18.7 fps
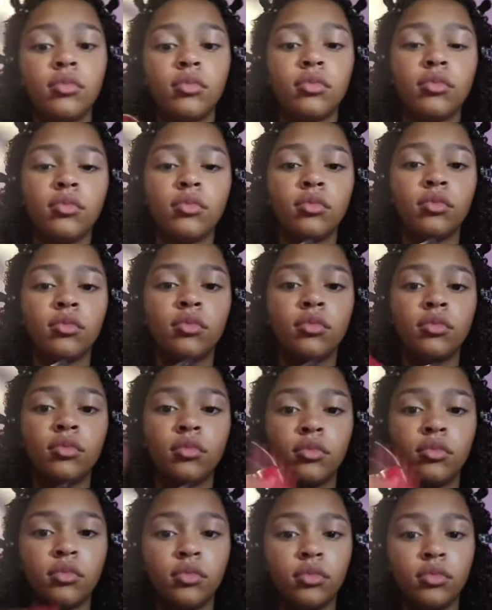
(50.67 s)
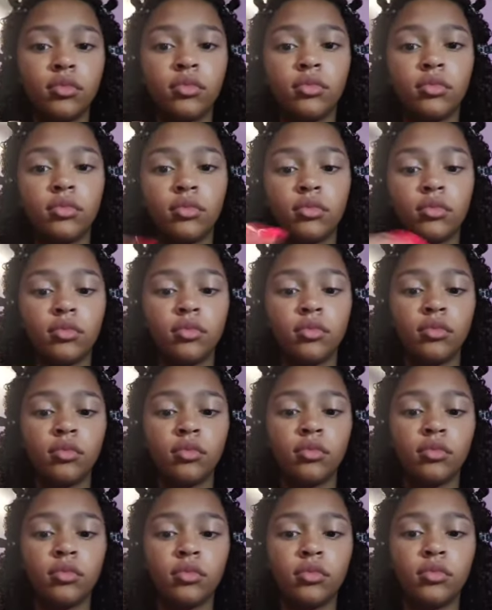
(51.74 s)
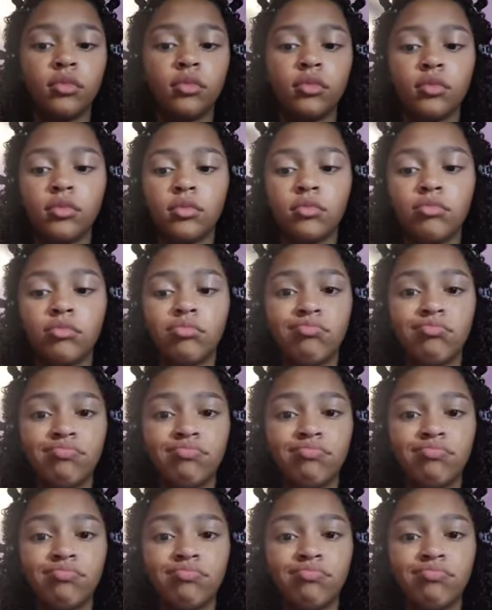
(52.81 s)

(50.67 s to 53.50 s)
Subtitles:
Nothing is said.